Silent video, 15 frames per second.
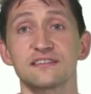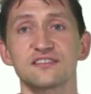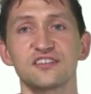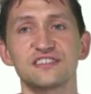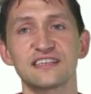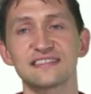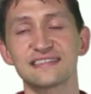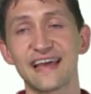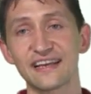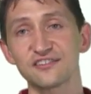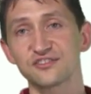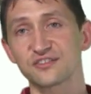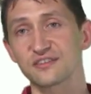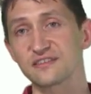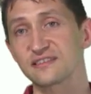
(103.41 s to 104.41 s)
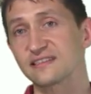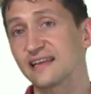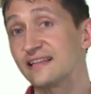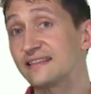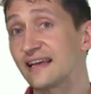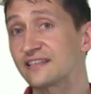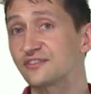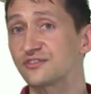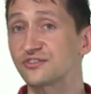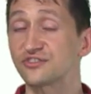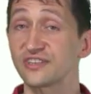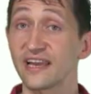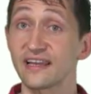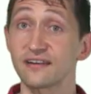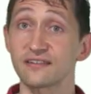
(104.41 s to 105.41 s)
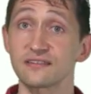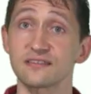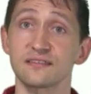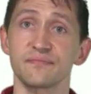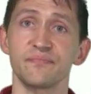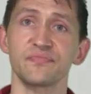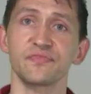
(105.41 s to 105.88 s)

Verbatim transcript: such as textures and texture shaders.